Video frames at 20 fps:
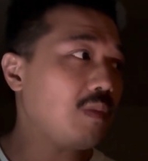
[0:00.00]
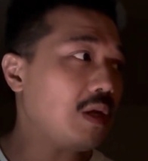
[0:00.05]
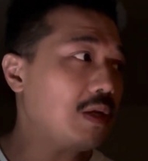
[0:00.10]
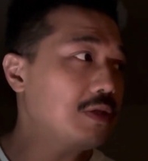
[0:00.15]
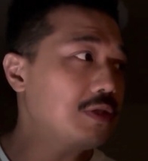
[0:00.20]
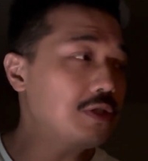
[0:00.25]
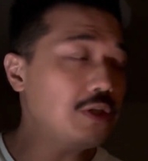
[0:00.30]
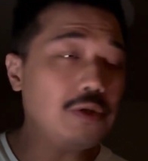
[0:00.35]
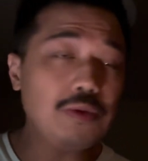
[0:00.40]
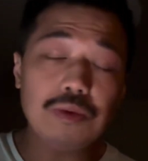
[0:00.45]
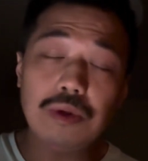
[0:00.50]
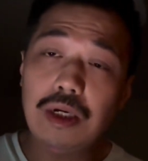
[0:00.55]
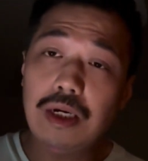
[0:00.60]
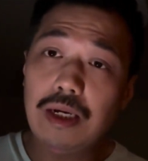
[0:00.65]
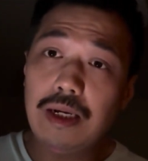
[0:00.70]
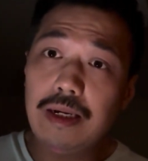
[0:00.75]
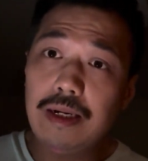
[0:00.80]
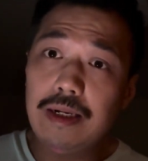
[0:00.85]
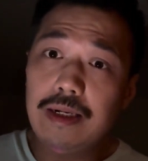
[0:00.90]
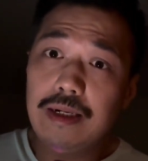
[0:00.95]
So
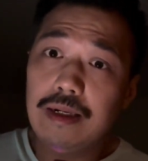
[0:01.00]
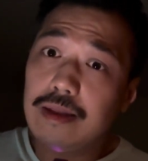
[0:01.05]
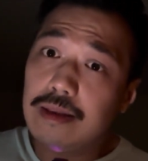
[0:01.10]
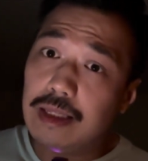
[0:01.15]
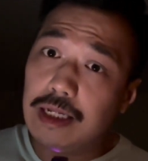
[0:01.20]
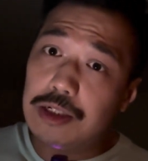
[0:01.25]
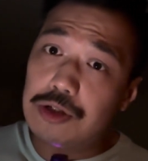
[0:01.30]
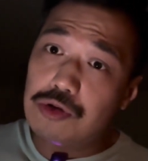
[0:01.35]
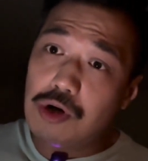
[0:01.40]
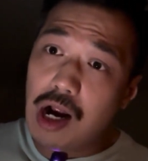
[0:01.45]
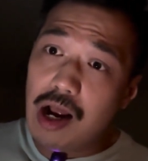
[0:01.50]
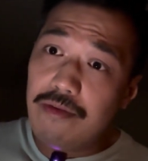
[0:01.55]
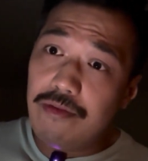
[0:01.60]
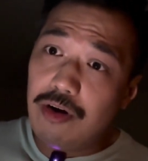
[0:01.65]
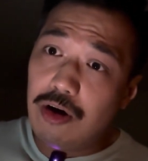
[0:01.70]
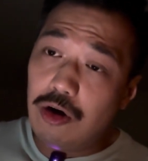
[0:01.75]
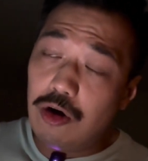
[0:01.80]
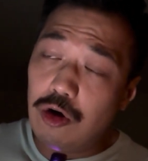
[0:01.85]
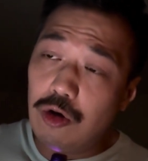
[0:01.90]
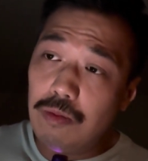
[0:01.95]
they drive
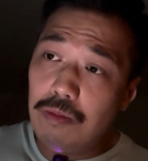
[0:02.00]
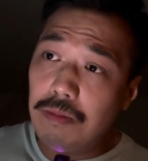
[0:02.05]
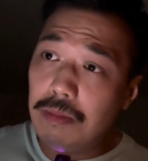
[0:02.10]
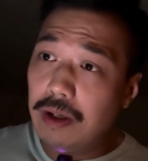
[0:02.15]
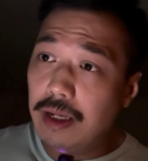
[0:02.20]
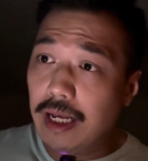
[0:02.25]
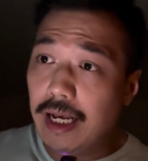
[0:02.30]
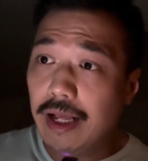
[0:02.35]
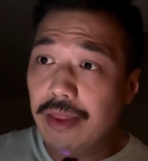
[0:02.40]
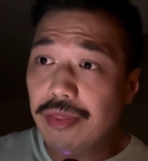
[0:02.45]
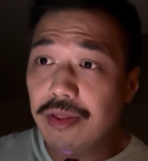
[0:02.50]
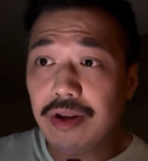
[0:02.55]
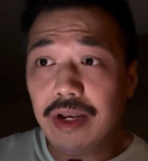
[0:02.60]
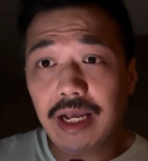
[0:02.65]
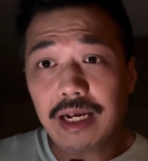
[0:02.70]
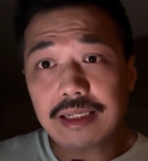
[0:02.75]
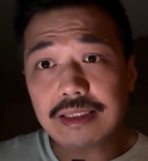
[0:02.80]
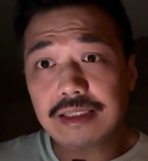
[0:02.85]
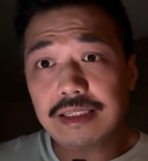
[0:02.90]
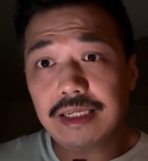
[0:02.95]
home, and the next